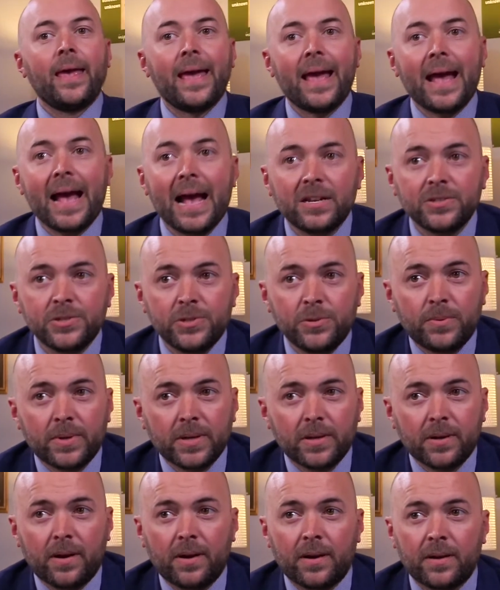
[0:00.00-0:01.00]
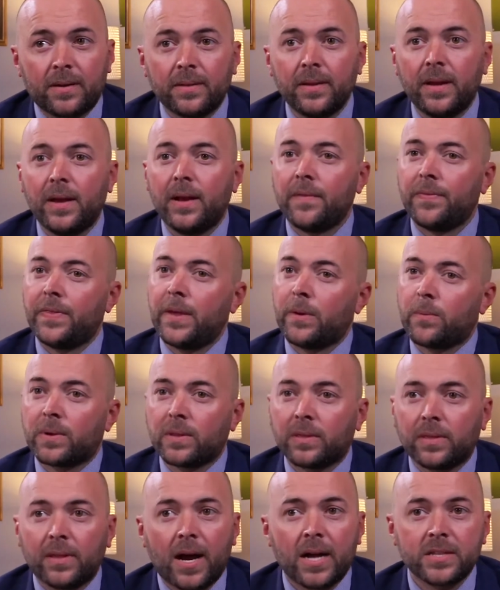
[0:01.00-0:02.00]
As you recall, there were
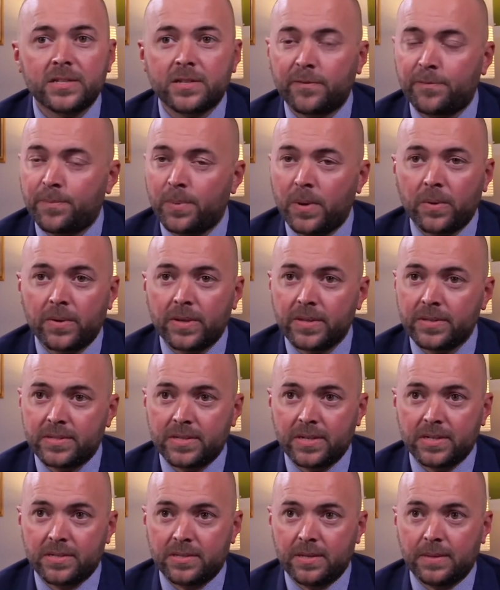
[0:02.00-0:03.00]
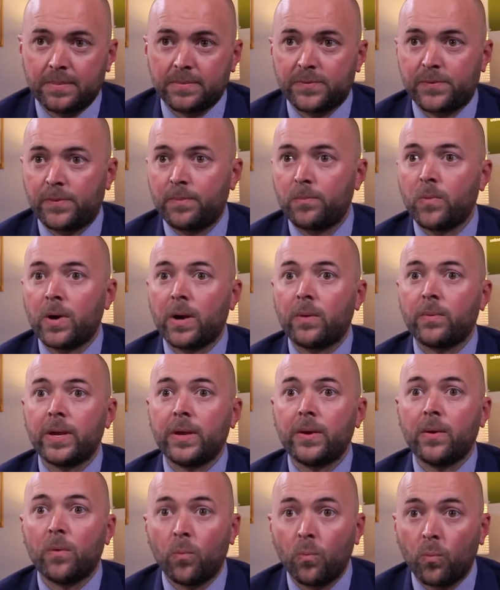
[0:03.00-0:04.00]
lots of broken systems from where
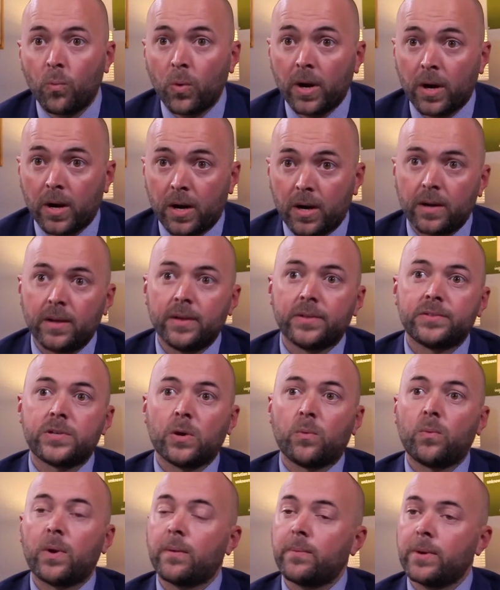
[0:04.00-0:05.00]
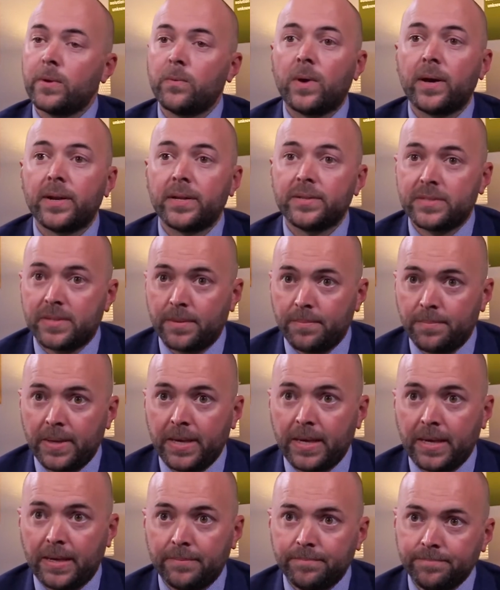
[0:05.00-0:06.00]
we were to where we wanted to
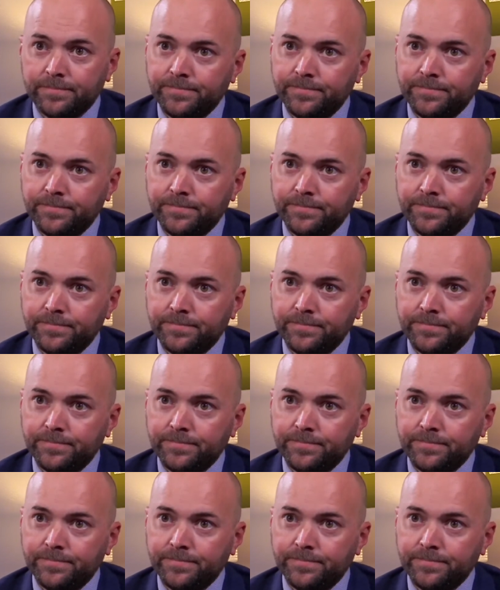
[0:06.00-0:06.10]
be.